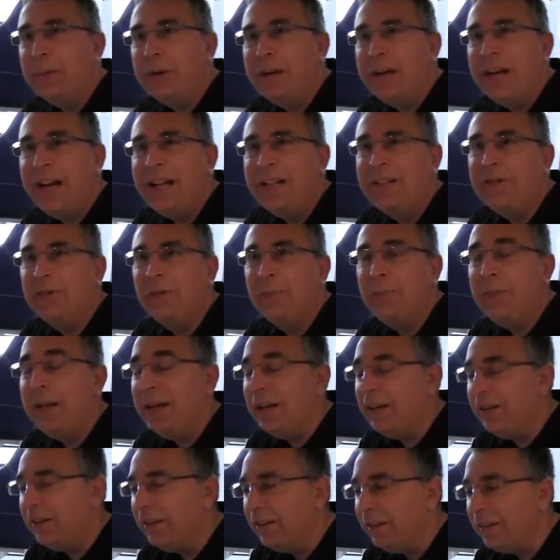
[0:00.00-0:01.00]
but I had to
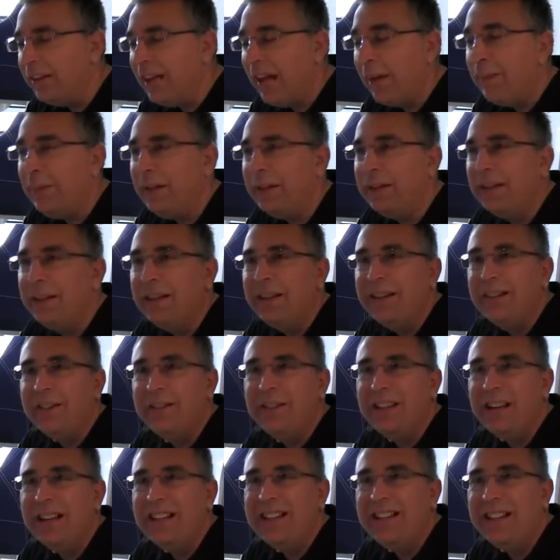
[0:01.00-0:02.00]
admit that the cabin
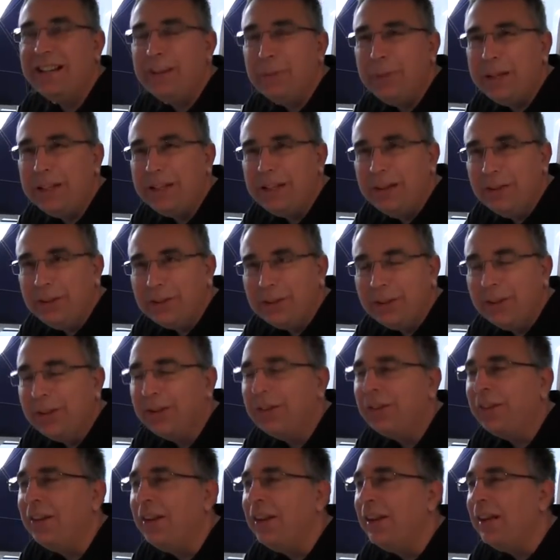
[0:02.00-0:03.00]
is a little bit
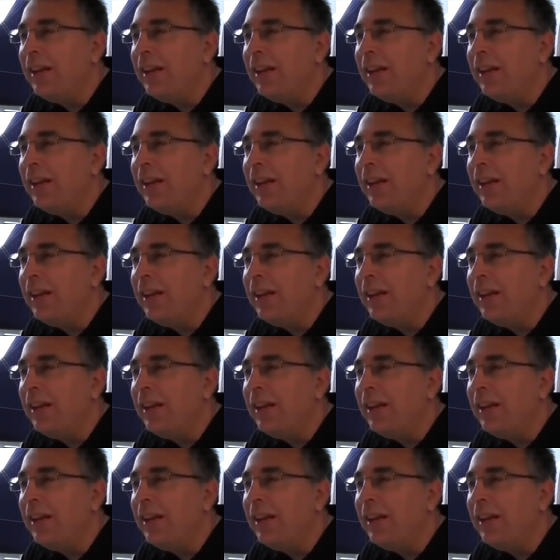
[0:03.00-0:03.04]
useless.